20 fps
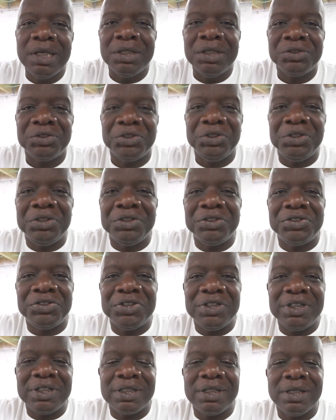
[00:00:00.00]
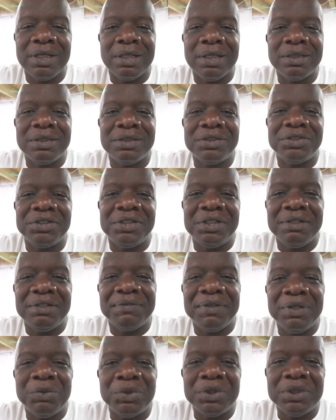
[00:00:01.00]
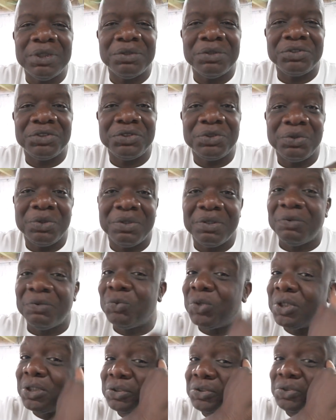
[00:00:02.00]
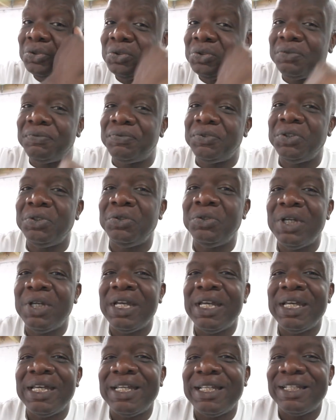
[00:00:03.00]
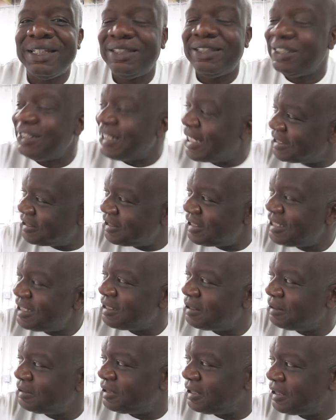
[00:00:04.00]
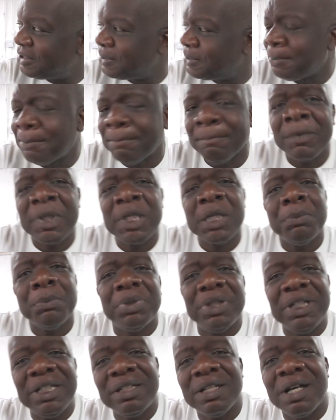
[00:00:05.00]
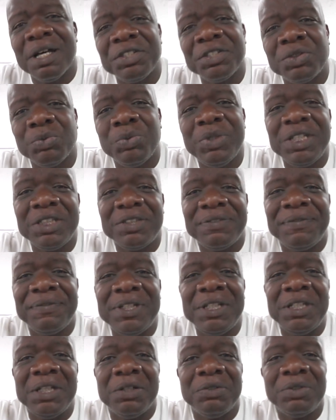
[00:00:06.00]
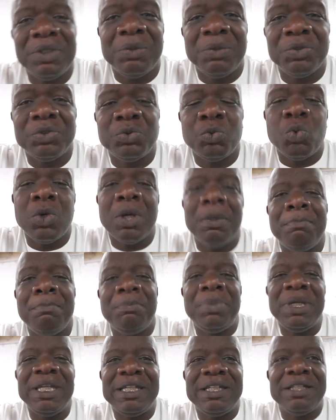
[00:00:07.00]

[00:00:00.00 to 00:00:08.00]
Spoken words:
so you can see the car and see if anyone noticed. Well, 1 or 2 of you did actually notice, but in last week's video there was one big